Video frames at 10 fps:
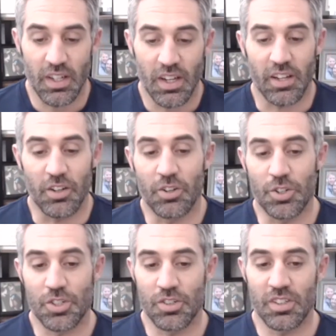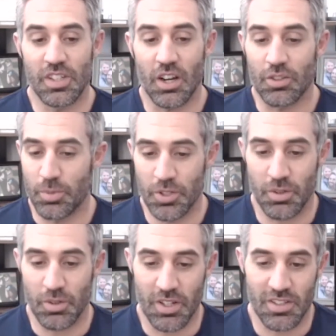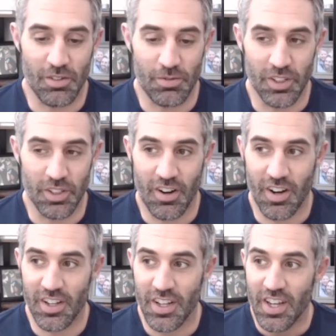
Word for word: i understood that i was pushing myself really hard